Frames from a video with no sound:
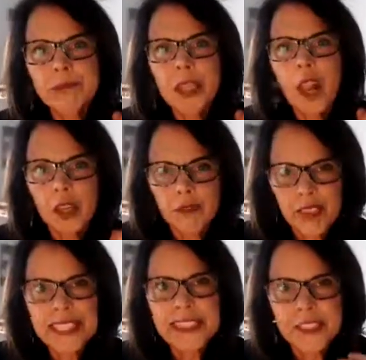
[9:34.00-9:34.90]
our
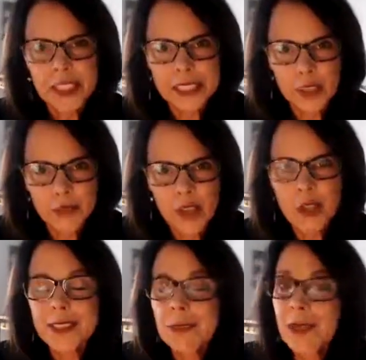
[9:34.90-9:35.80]
faces are in our
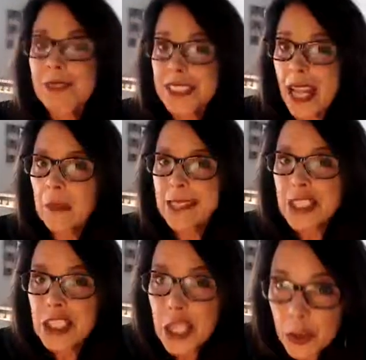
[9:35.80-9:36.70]
phones, and we've stopped
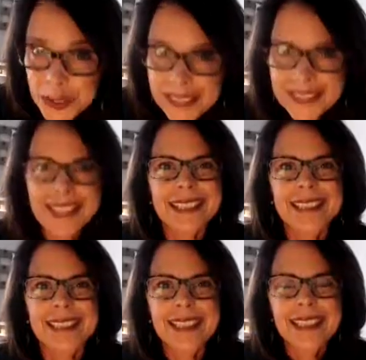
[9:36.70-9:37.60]
noticing
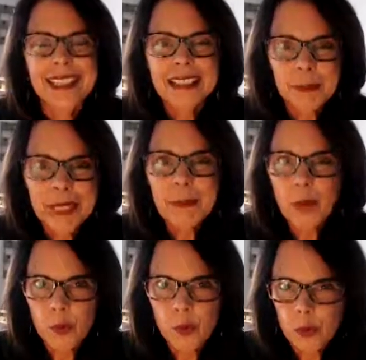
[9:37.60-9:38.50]
the
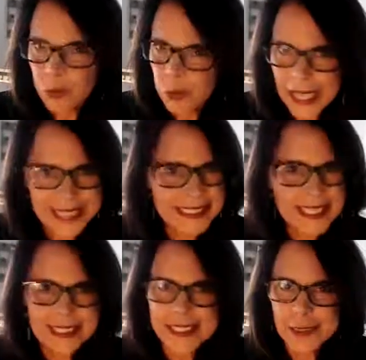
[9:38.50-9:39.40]
people right
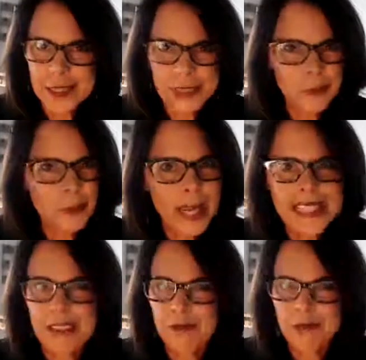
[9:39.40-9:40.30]
next to us, right
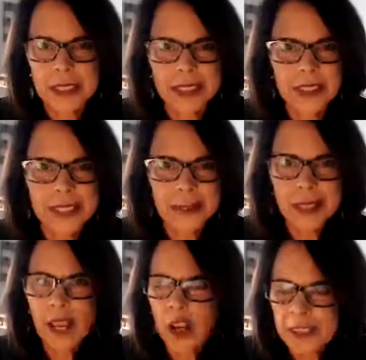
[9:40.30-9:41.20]
in front of us. We
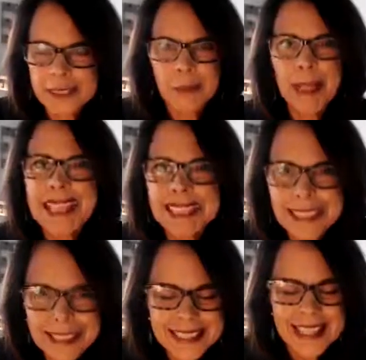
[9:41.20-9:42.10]
aren't paying
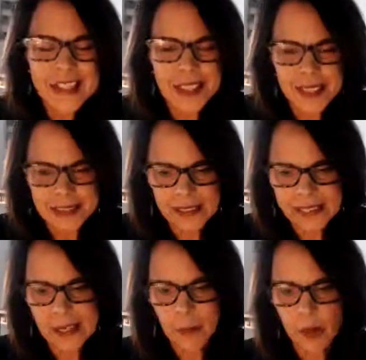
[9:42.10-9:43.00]
attention
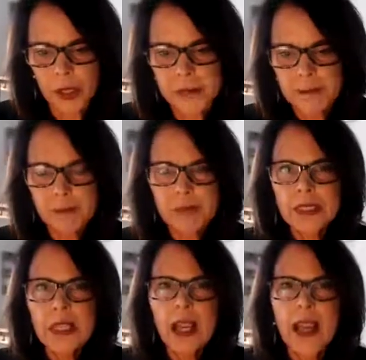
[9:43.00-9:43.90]
anymore.
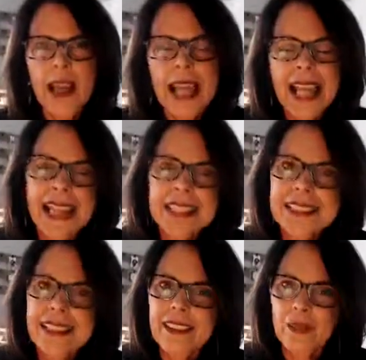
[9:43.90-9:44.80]
And
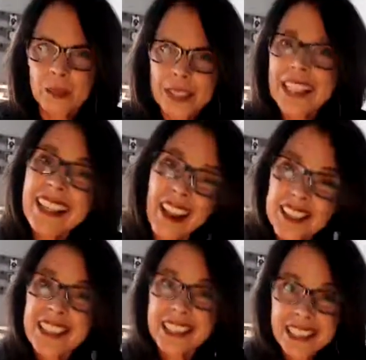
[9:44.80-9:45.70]
really,
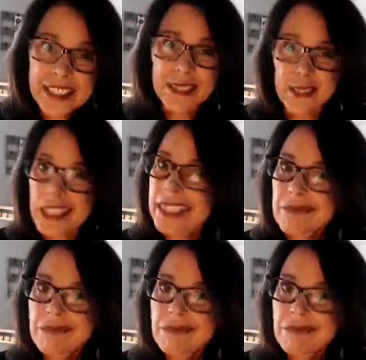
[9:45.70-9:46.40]
honestly, truly,